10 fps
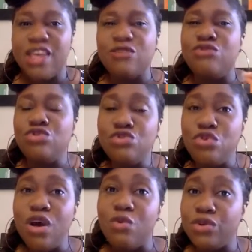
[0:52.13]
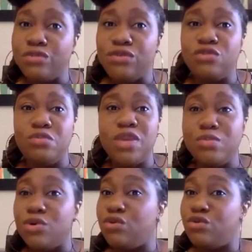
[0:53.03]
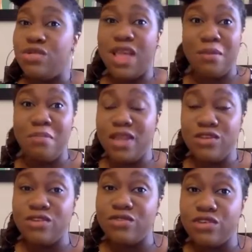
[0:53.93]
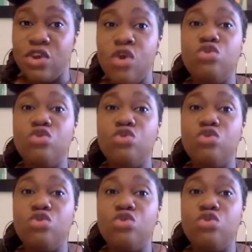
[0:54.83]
If you are one of those people, like many of us,